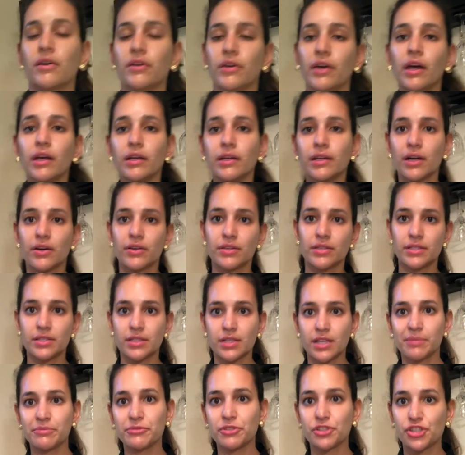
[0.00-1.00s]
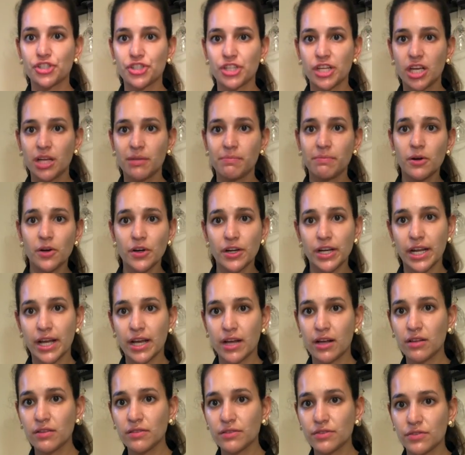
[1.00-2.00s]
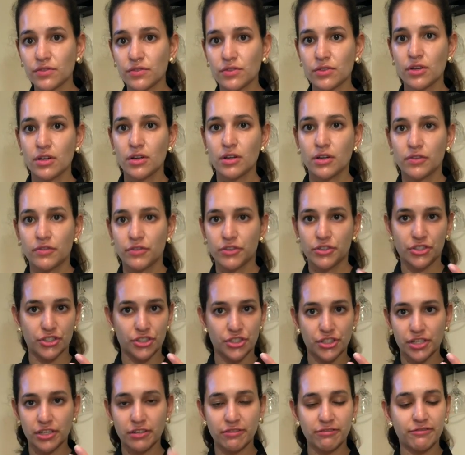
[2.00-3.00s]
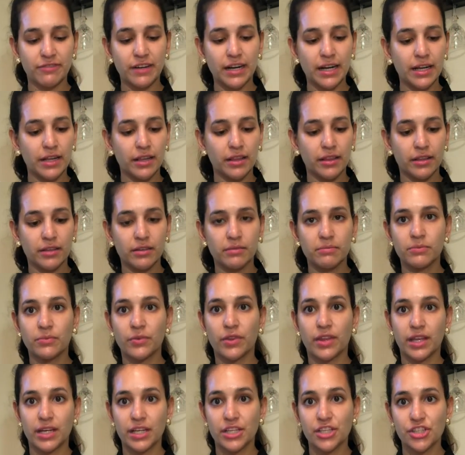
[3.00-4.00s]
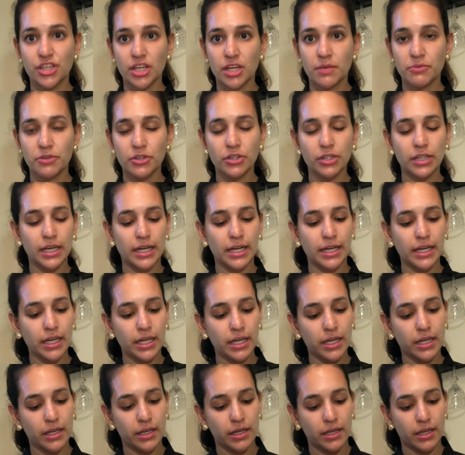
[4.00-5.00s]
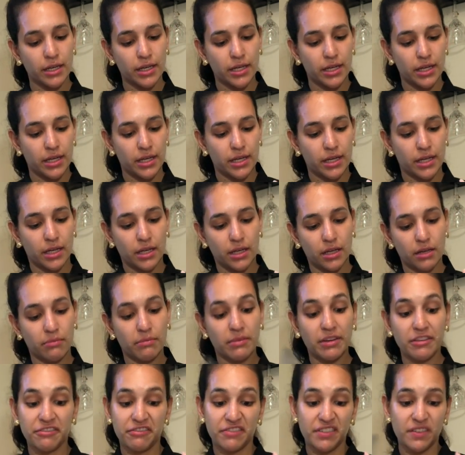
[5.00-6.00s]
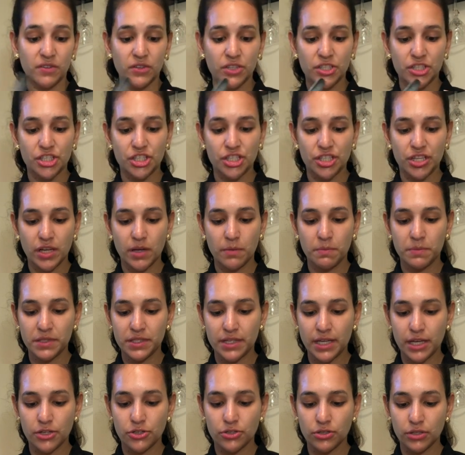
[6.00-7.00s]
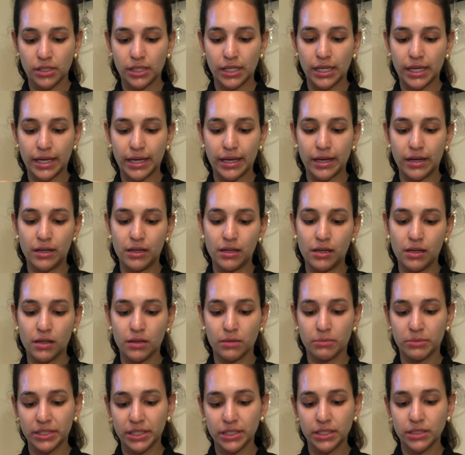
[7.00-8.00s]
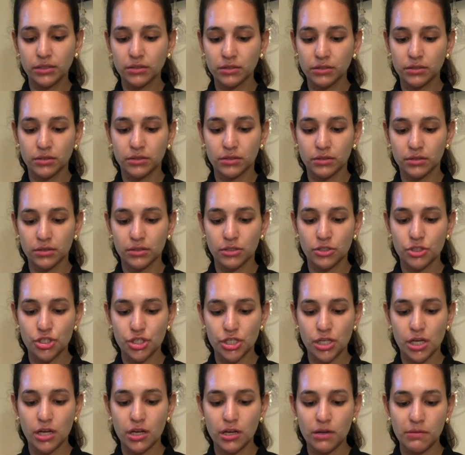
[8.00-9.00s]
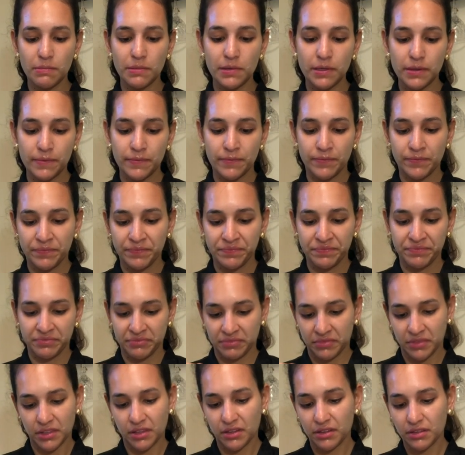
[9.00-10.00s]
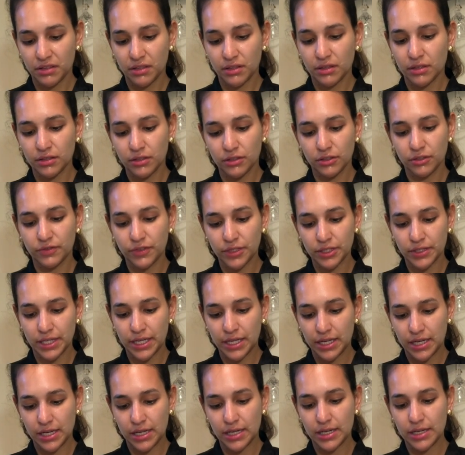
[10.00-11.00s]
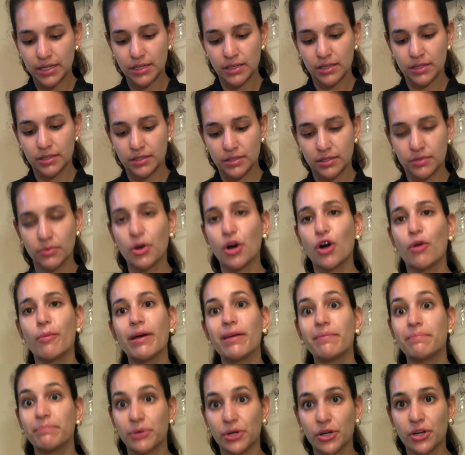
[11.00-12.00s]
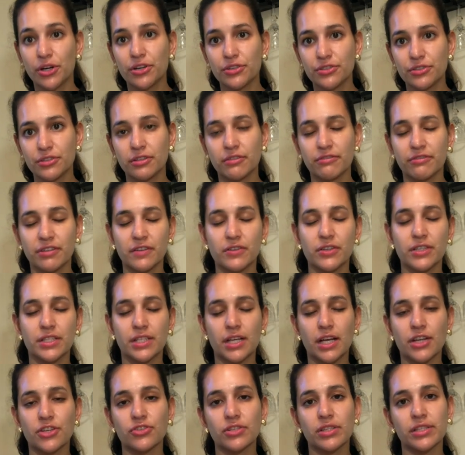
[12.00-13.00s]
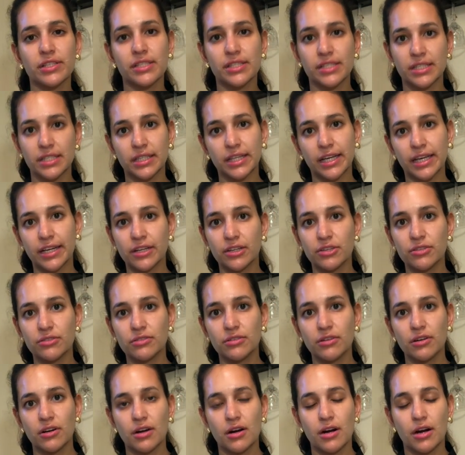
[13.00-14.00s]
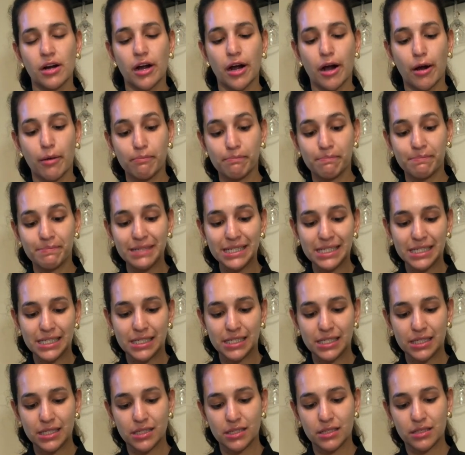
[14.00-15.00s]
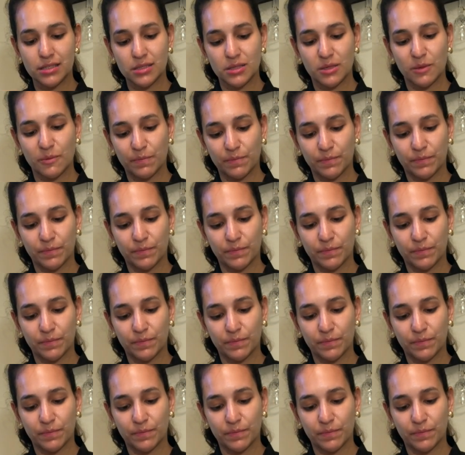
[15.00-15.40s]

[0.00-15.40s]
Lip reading: Okay, now it's time to shape our nails. We're just gonna file them with any shape you like. My favorite shape is actually like almond shape. I think they look very nice. Well, my personal favorite is actually stiletto, but